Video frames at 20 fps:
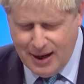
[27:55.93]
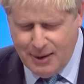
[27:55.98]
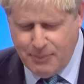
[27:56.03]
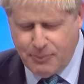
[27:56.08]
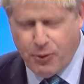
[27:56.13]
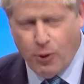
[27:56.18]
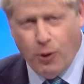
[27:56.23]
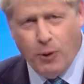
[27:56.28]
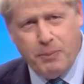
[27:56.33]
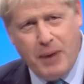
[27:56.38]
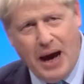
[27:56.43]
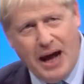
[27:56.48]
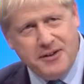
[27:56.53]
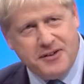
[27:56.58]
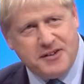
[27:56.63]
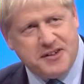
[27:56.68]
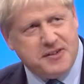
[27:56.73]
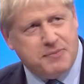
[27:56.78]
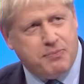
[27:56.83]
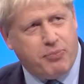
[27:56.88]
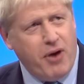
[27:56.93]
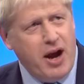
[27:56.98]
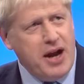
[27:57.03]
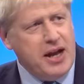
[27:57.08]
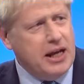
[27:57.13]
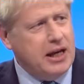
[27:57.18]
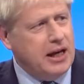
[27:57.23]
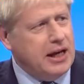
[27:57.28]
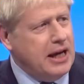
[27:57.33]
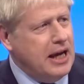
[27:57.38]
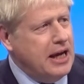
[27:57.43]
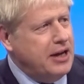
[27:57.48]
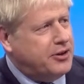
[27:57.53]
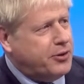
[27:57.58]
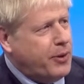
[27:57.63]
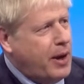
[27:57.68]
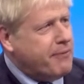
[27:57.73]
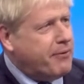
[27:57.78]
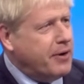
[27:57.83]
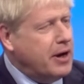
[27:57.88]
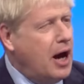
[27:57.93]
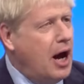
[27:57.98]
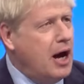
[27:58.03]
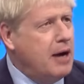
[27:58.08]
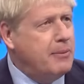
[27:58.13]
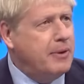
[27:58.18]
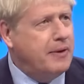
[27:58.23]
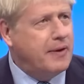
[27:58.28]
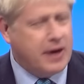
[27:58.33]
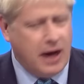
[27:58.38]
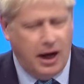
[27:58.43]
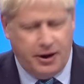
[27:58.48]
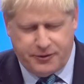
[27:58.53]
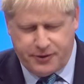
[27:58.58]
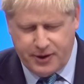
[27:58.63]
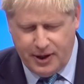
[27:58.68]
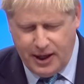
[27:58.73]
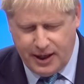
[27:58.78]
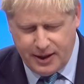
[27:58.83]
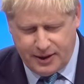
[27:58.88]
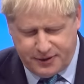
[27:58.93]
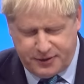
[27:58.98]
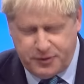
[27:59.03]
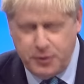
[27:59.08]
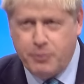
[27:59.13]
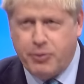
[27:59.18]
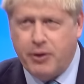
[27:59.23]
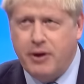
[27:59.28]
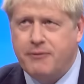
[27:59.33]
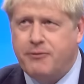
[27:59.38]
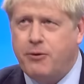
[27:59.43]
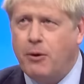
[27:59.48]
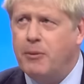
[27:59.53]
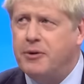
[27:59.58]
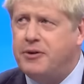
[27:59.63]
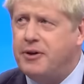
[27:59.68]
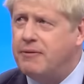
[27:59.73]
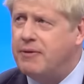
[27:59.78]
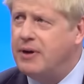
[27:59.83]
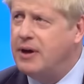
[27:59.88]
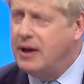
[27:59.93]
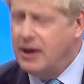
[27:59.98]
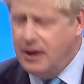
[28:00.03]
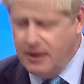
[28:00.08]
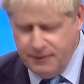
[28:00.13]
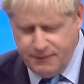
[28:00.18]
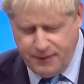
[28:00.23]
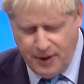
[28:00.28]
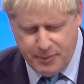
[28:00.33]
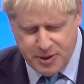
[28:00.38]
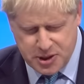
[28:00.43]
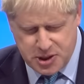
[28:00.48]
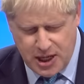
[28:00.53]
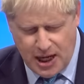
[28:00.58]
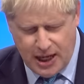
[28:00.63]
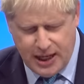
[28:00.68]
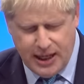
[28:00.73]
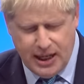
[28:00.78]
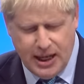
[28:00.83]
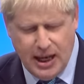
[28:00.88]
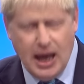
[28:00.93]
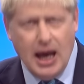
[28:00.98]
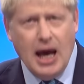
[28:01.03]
broadband spreading into every home in the country like super informative vermicelli.